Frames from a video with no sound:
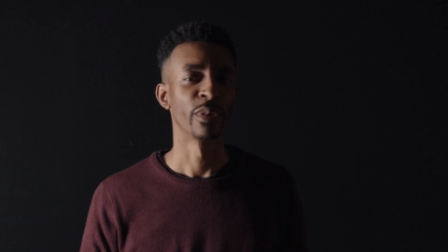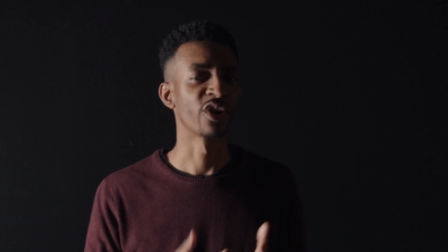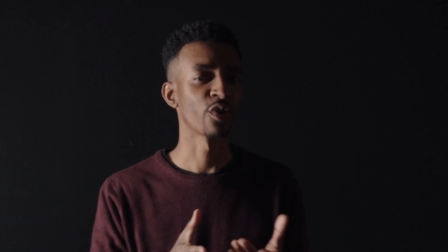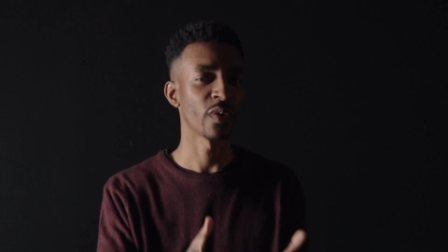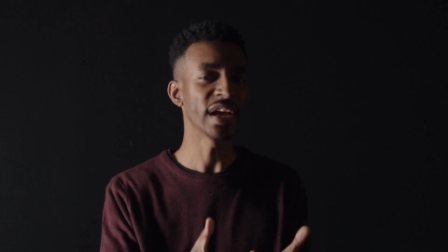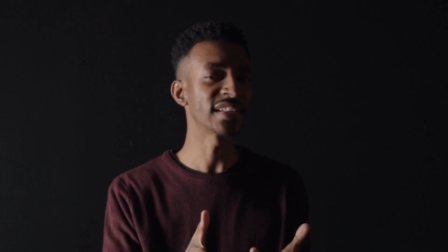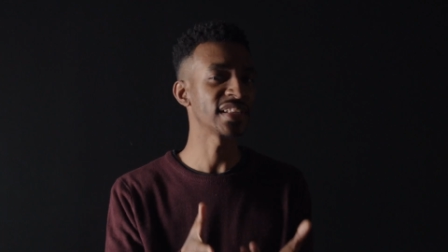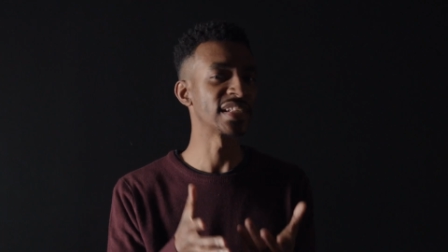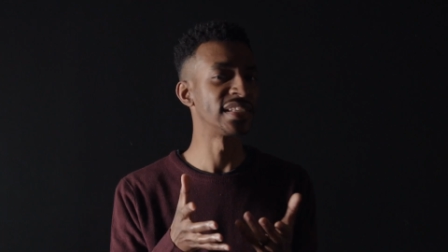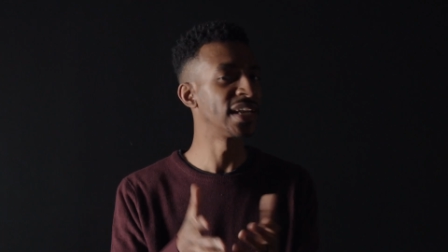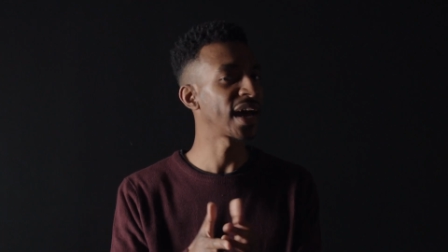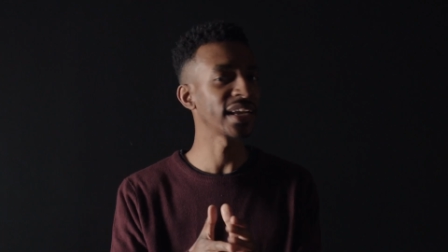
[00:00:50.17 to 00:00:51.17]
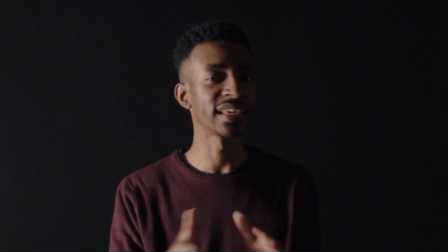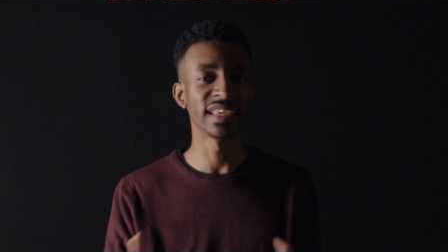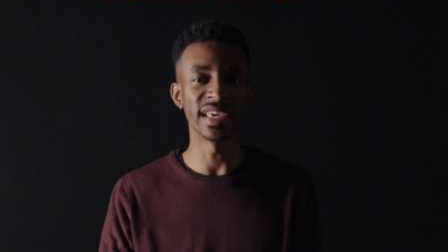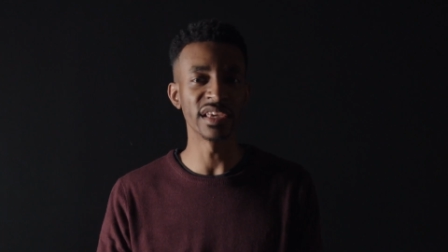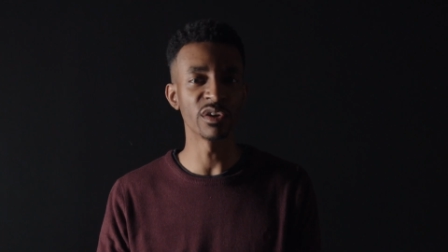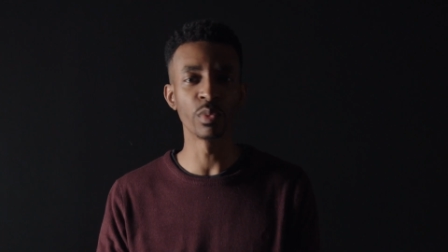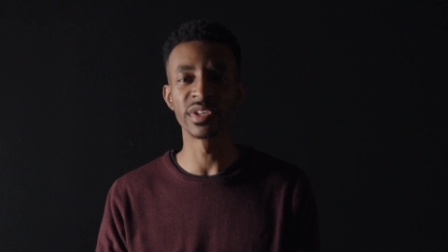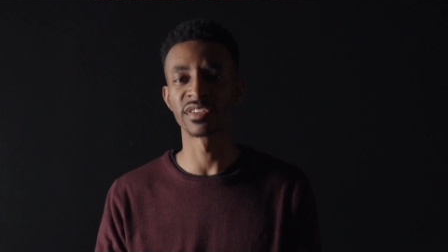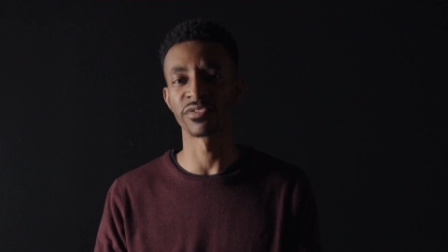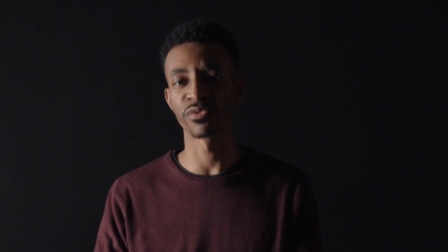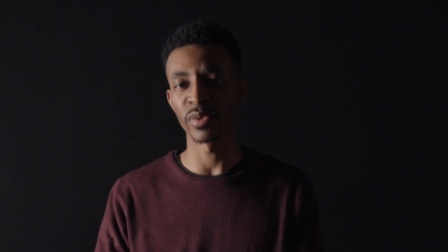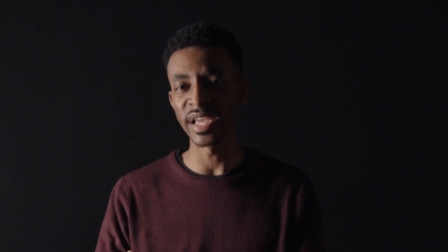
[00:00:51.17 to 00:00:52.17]
But Christ is not a king who is
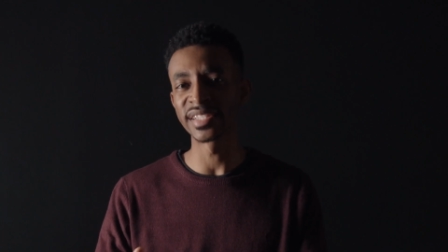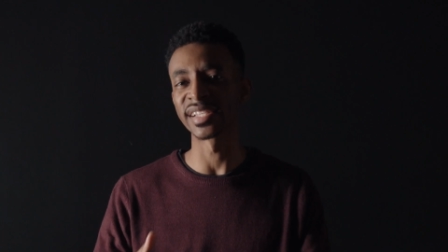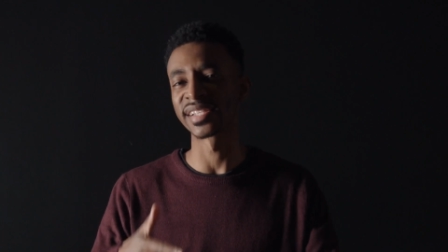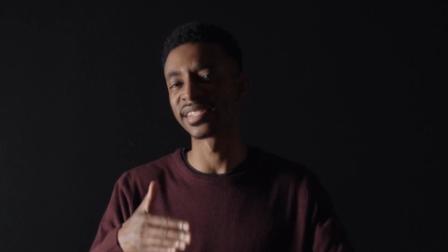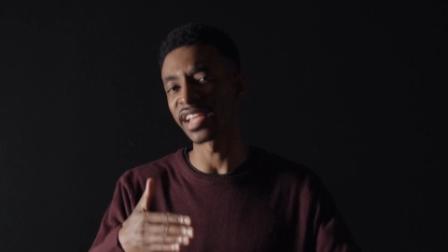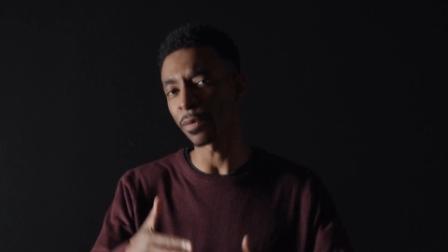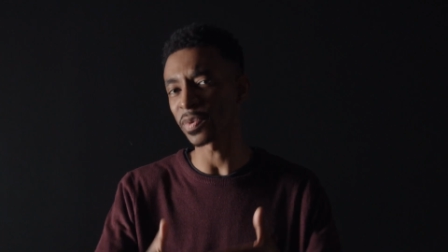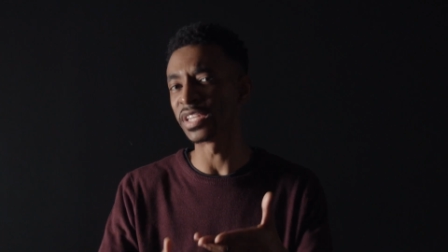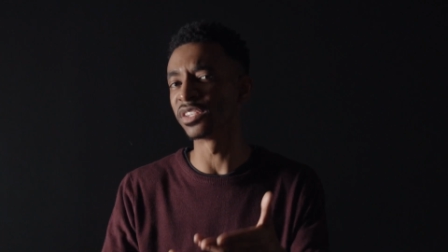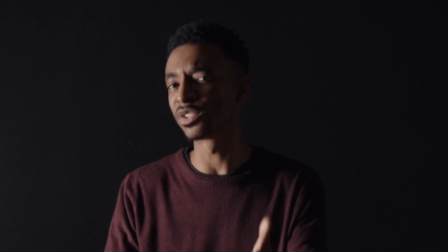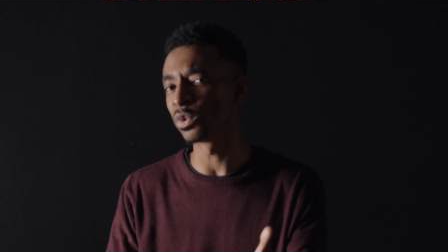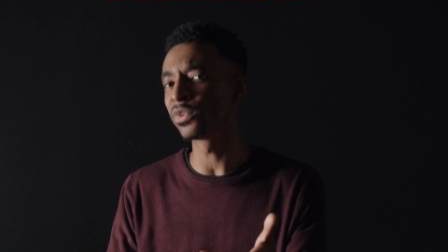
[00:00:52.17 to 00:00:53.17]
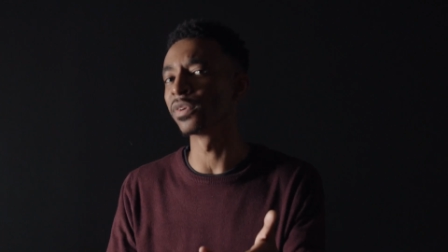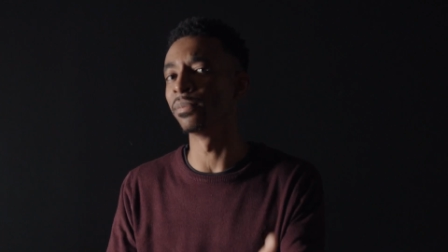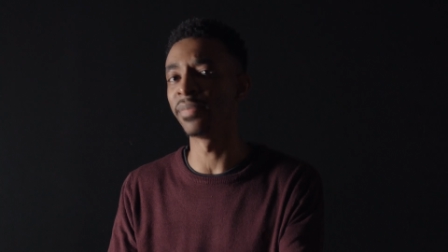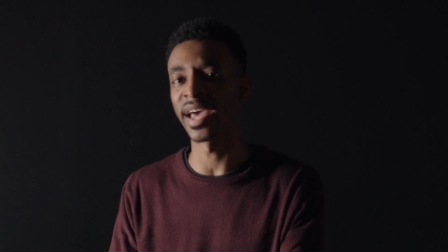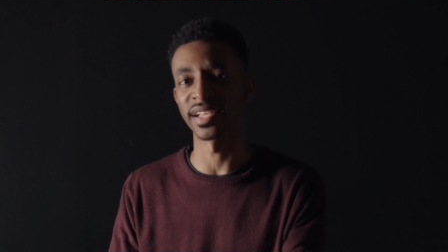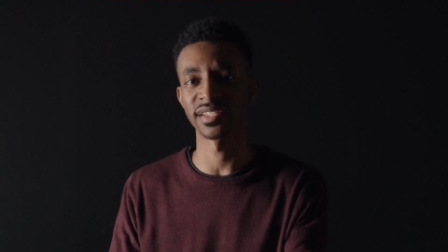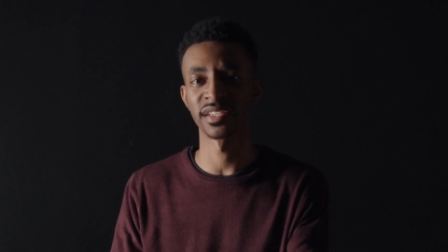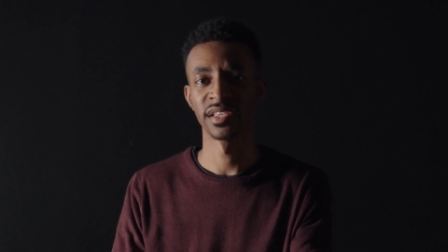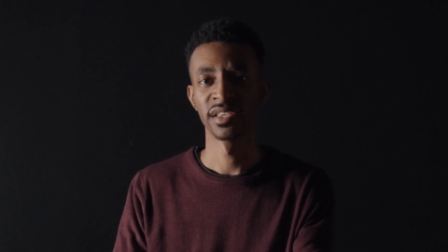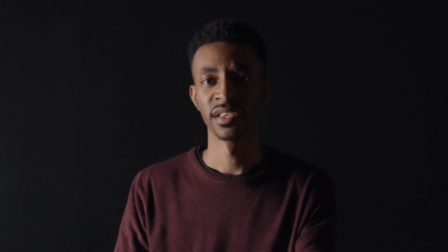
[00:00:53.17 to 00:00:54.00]
afraid to step into the mess.